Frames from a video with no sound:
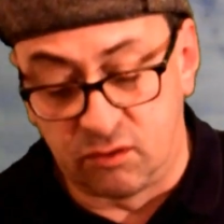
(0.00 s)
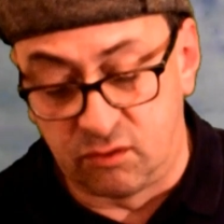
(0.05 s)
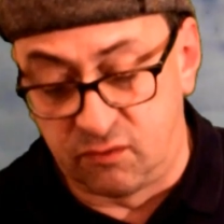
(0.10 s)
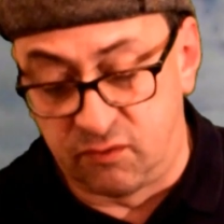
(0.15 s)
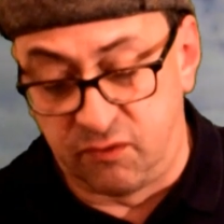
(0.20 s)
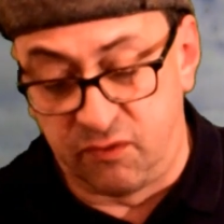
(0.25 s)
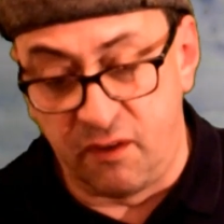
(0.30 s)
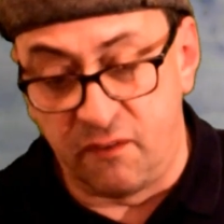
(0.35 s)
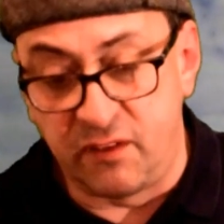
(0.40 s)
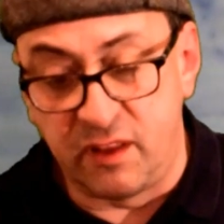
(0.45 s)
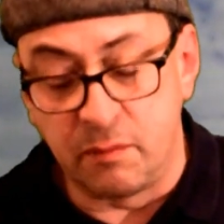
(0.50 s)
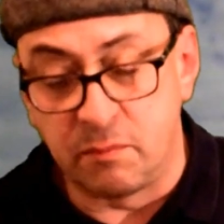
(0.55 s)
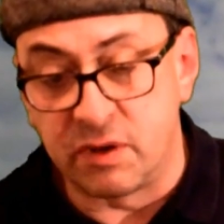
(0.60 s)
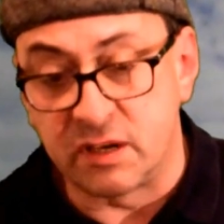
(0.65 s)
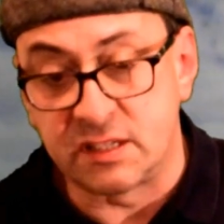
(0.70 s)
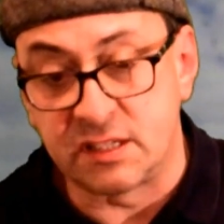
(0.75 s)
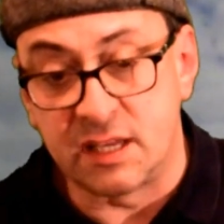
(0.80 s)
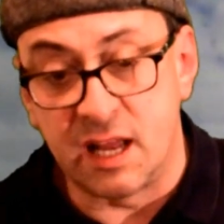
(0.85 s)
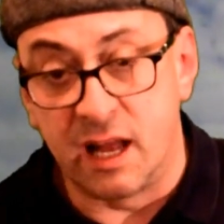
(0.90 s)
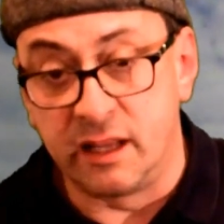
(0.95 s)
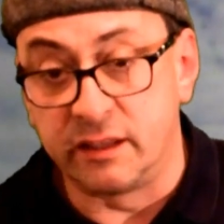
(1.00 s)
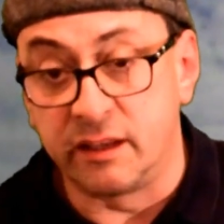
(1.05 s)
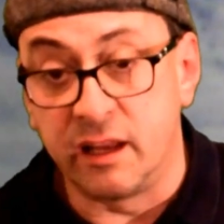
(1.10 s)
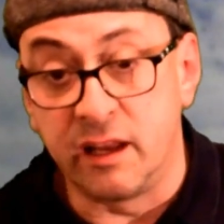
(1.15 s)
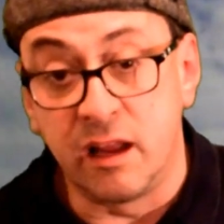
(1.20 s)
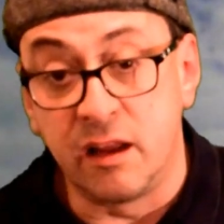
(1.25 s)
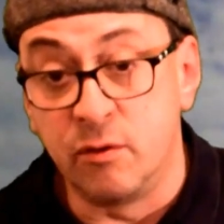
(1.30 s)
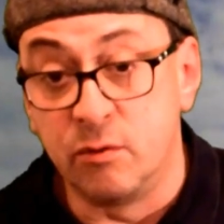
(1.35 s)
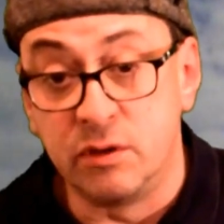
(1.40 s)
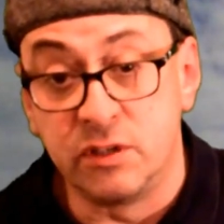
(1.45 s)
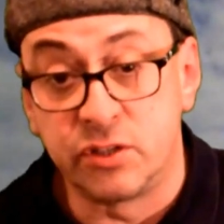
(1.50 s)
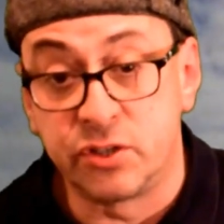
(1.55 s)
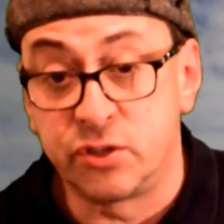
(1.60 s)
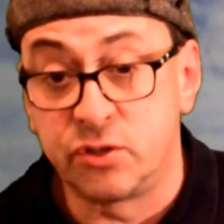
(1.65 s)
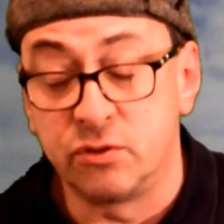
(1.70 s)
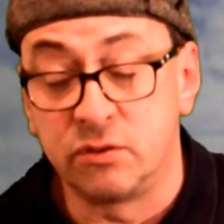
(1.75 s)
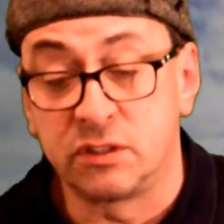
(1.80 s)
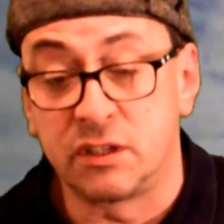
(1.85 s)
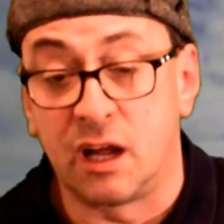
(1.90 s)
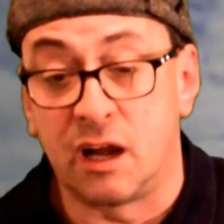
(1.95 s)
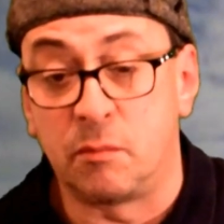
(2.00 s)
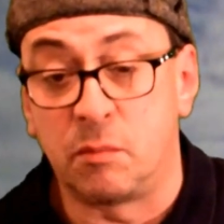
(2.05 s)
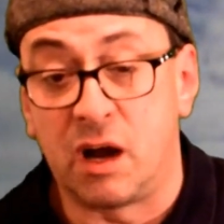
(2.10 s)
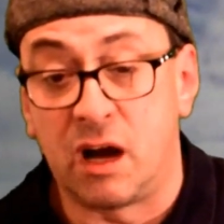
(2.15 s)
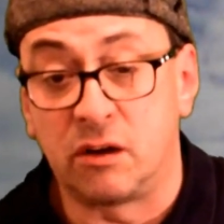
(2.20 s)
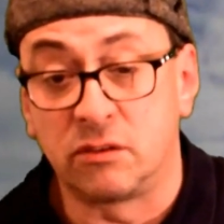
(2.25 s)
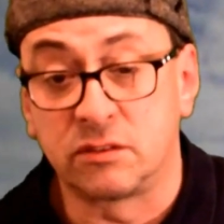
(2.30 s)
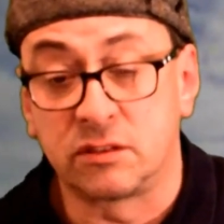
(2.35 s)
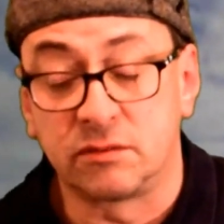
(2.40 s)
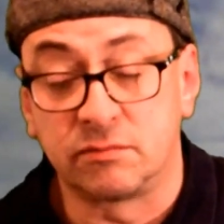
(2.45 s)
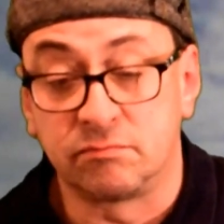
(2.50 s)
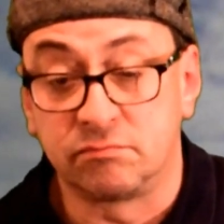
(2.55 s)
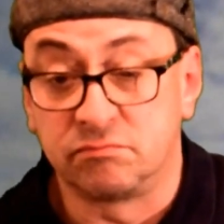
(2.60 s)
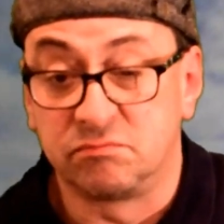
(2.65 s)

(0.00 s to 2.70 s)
50%. It will shoot about